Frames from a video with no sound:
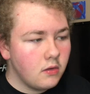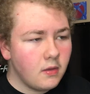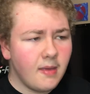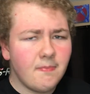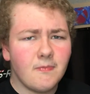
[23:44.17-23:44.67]

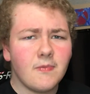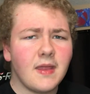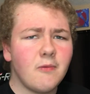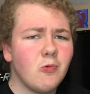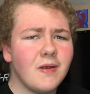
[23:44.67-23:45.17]
And,
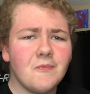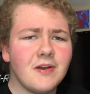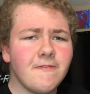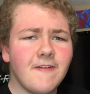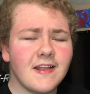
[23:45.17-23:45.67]
like, what
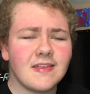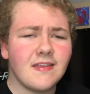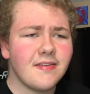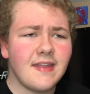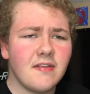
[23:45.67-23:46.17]
effect
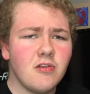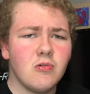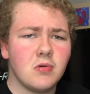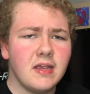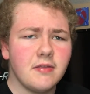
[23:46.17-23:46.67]
does that
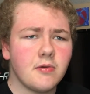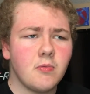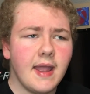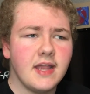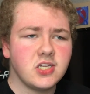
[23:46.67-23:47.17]
do? Either
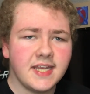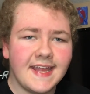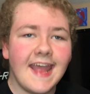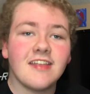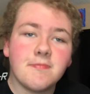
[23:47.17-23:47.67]
way, she
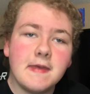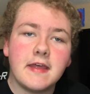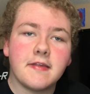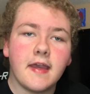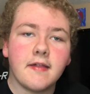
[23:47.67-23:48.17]
can't
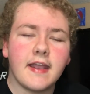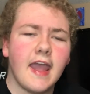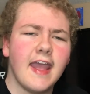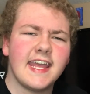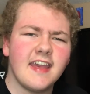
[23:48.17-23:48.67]
speak, saying, like,
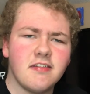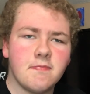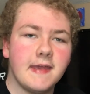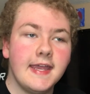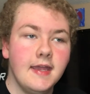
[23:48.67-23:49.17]
hey, kiss
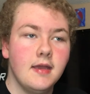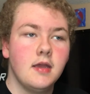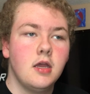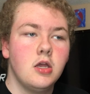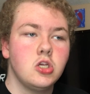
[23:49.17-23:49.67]
me.
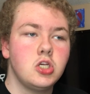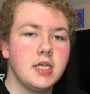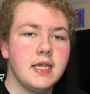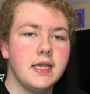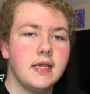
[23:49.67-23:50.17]

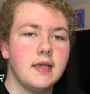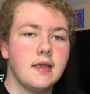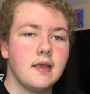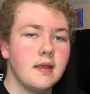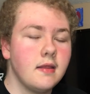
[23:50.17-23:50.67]
She
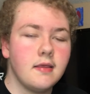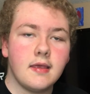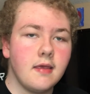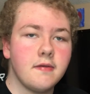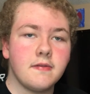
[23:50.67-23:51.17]

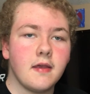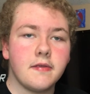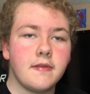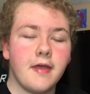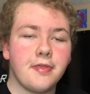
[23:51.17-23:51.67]

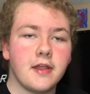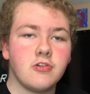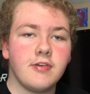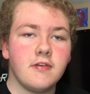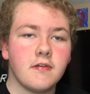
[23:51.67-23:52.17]
does nothing.
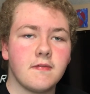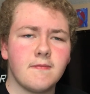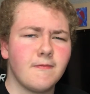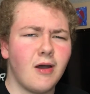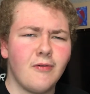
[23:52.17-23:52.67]
She just
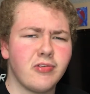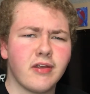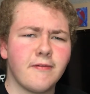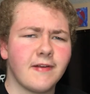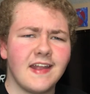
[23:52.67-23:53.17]
all of a
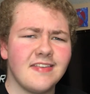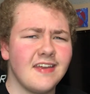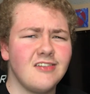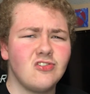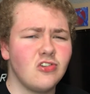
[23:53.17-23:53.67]
sudden forgets.
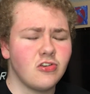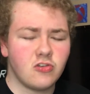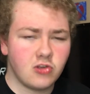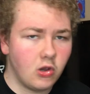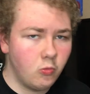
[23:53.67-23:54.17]
It's
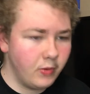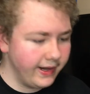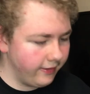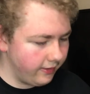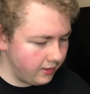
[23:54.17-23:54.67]
just so
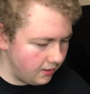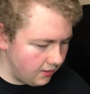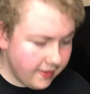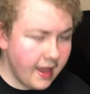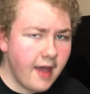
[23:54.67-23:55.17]
weird.
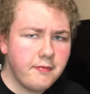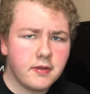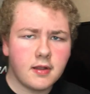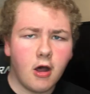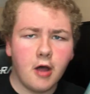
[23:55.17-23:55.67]
They have
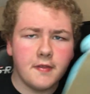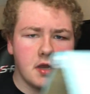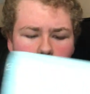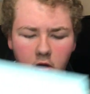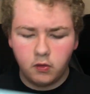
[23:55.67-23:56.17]
a
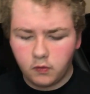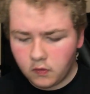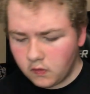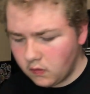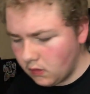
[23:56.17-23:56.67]

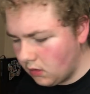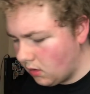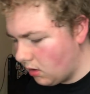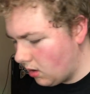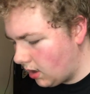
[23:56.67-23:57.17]
on-the-nose
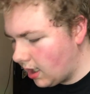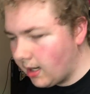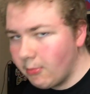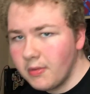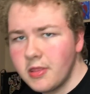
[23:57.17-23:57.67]

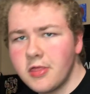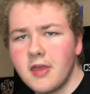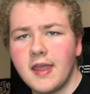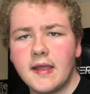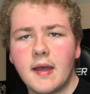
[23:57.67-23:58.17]

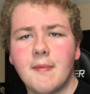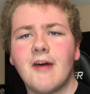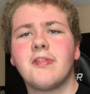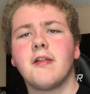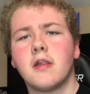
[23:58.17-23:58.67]
thing
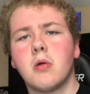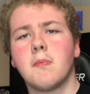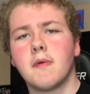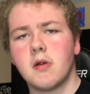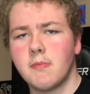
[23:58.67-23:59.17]
about the Little
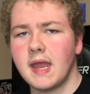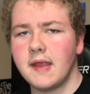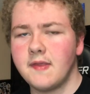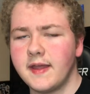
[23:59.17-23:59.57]
Mermaid.